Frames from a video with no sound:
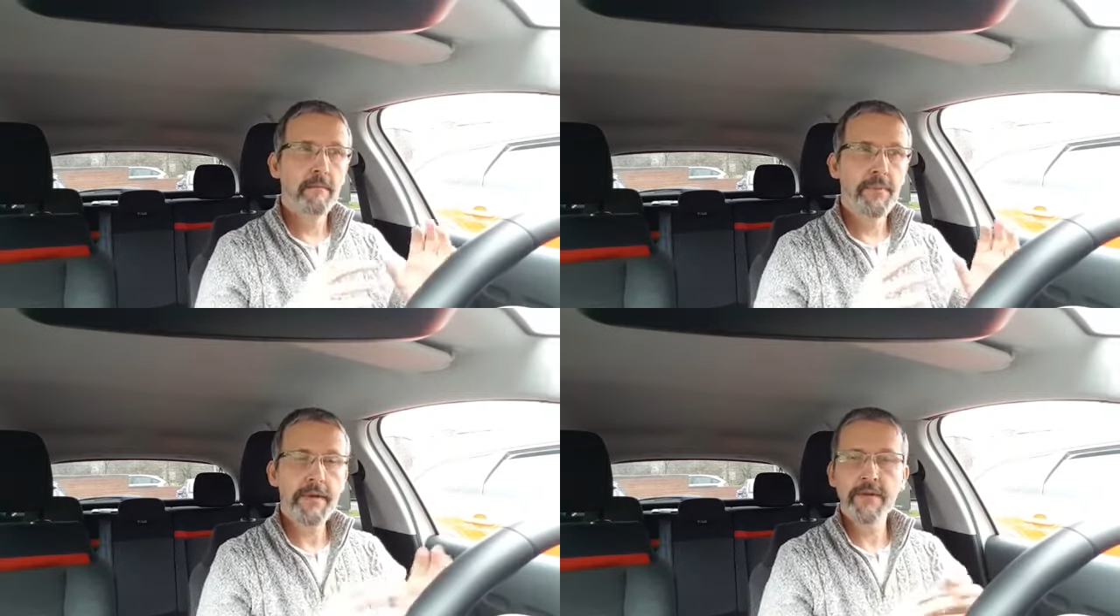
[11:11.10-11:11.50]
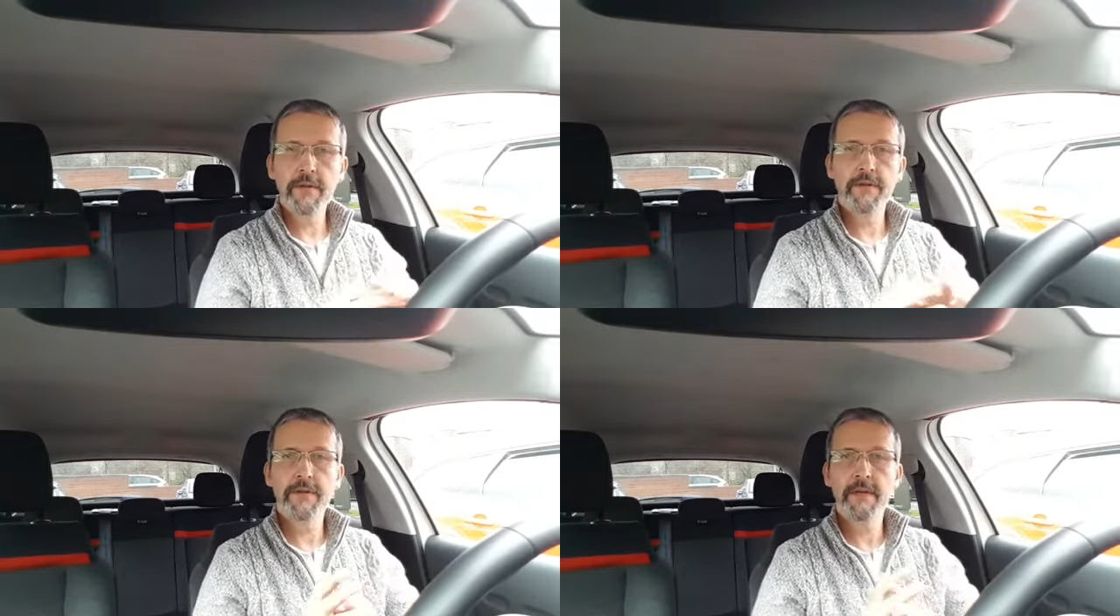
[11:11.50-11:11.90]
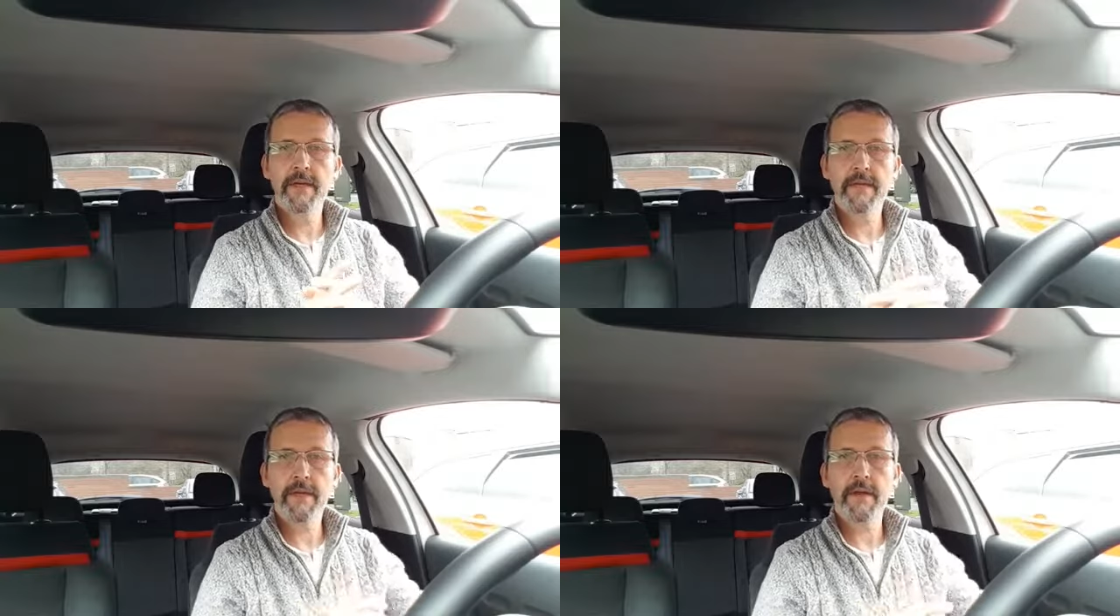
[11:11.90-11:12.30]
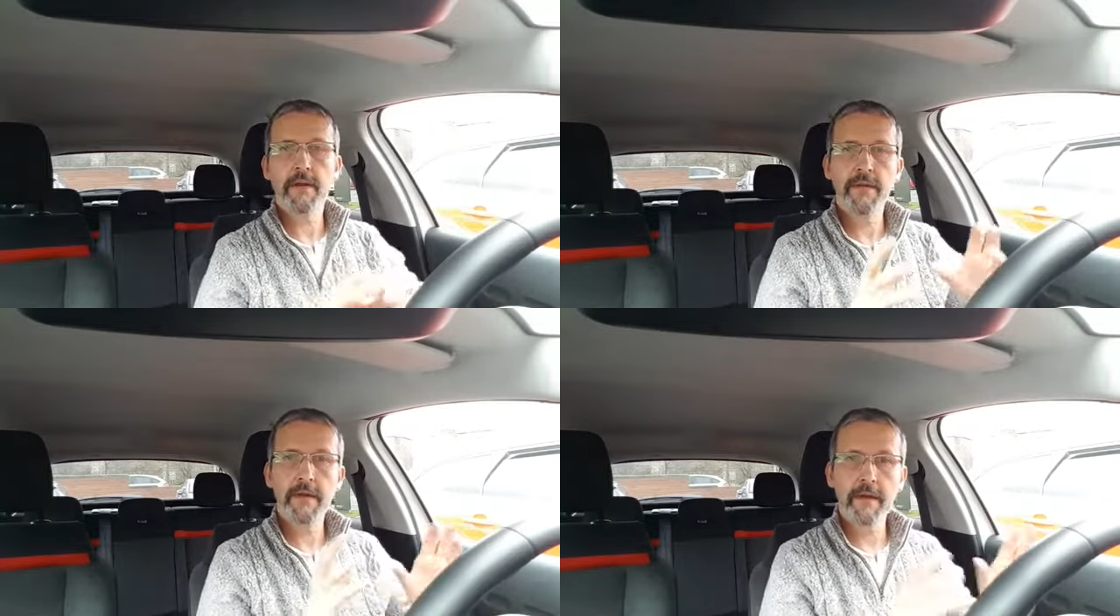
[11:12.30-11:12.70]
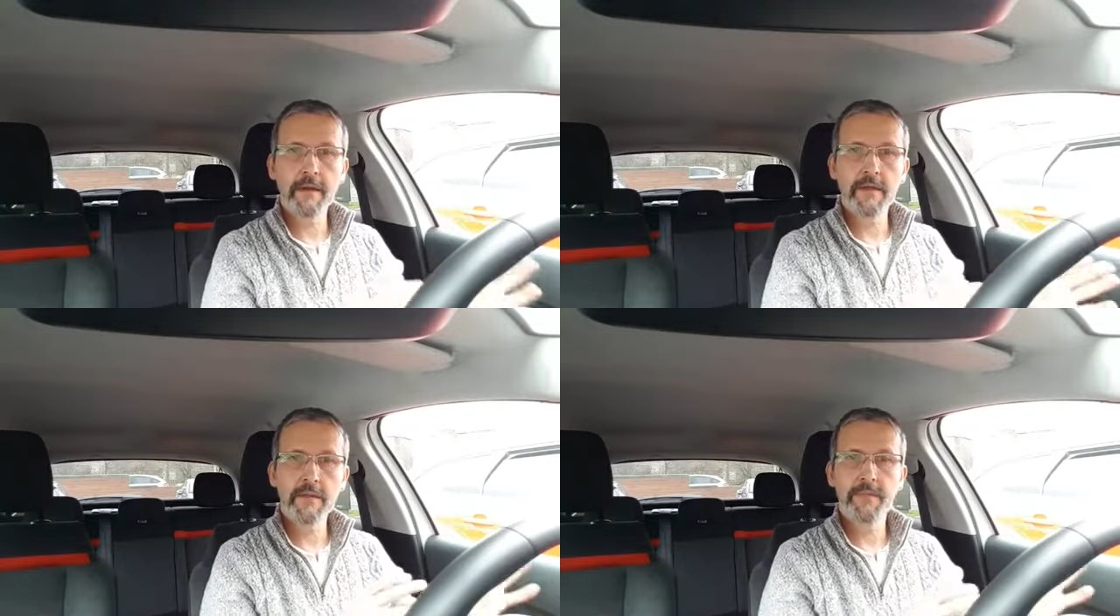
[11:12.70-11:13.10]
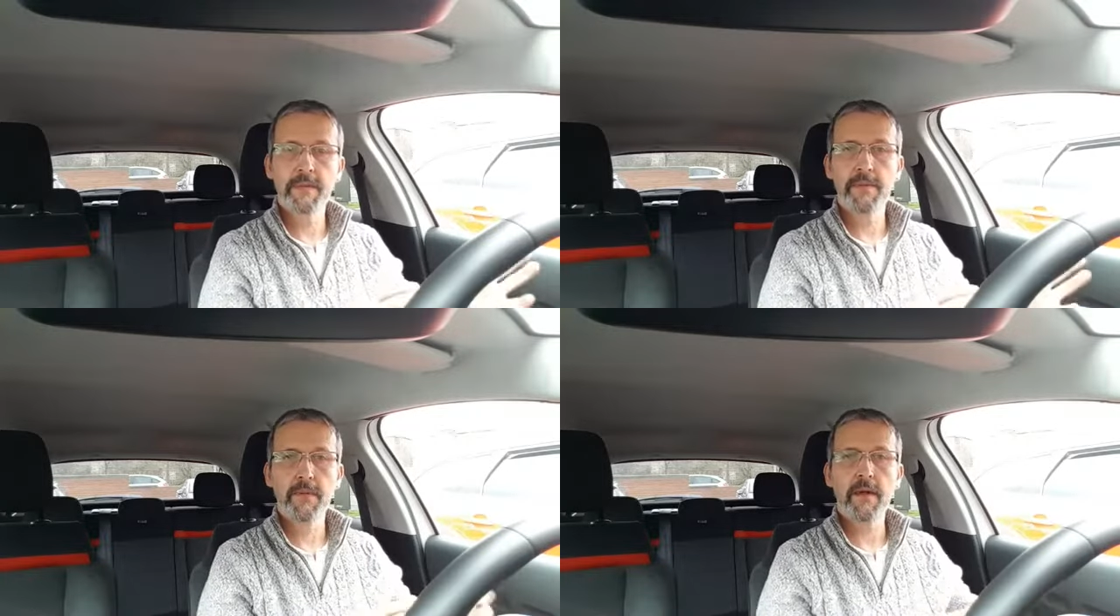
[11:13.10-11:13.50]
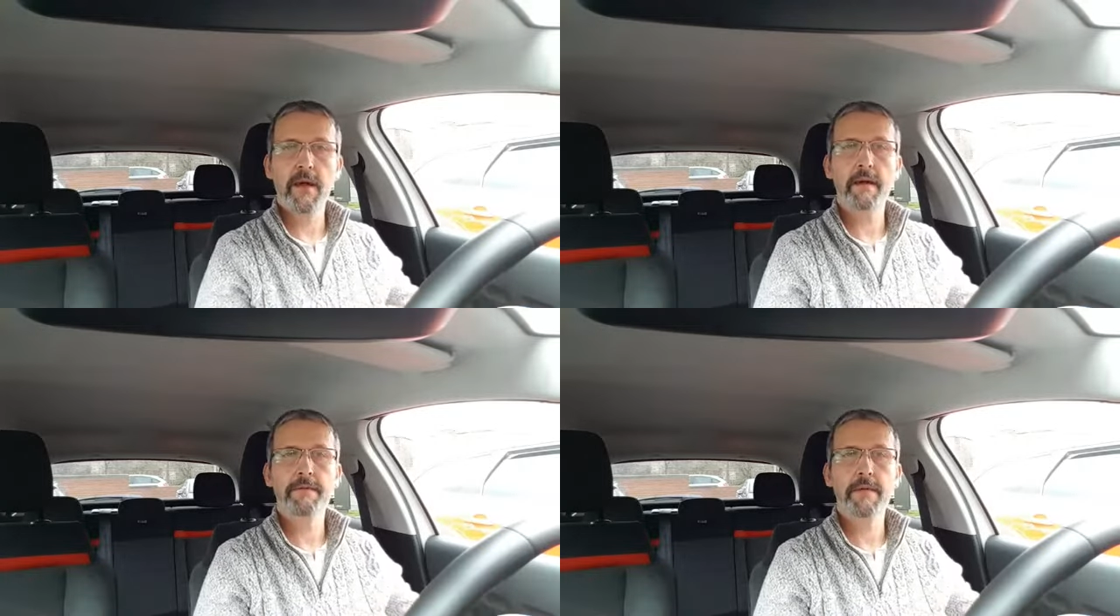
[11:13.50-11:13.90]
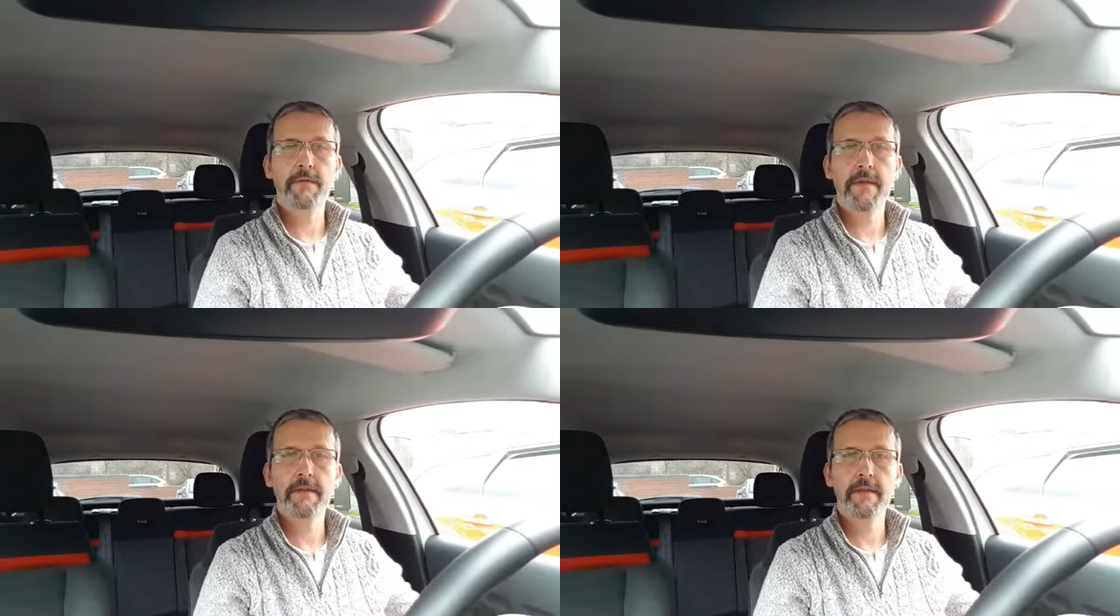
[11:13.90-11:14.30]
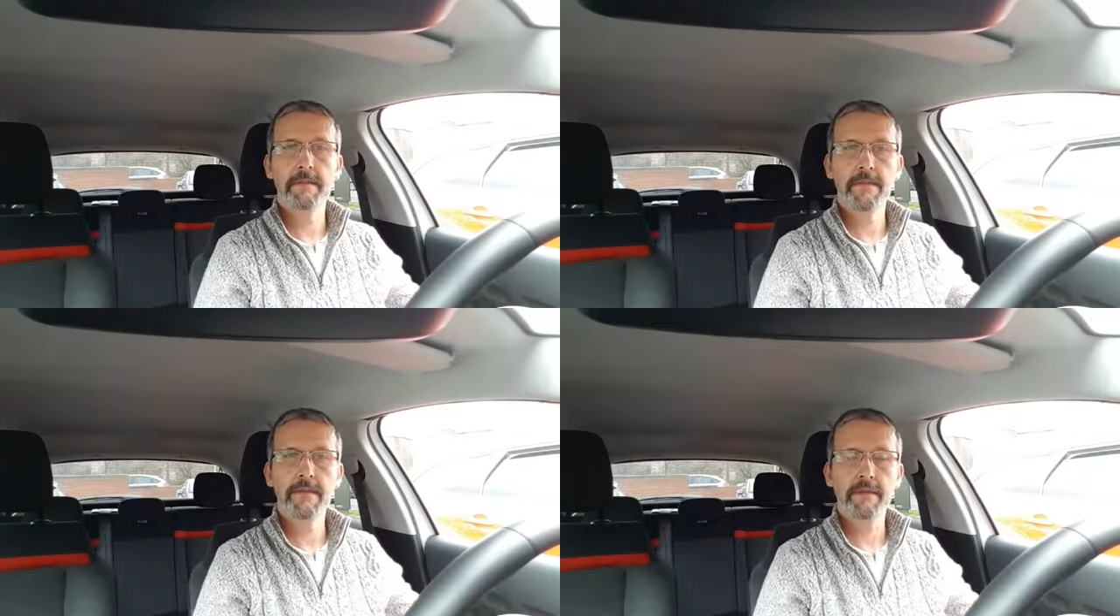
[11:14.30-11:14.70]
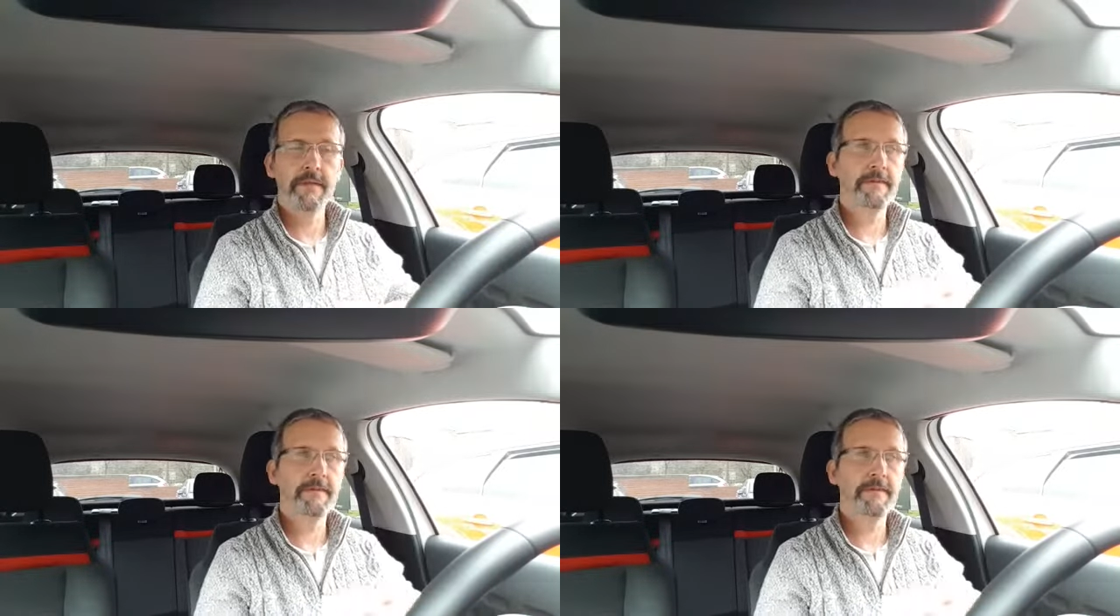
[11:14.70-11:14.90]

British is how the English people have created themselves.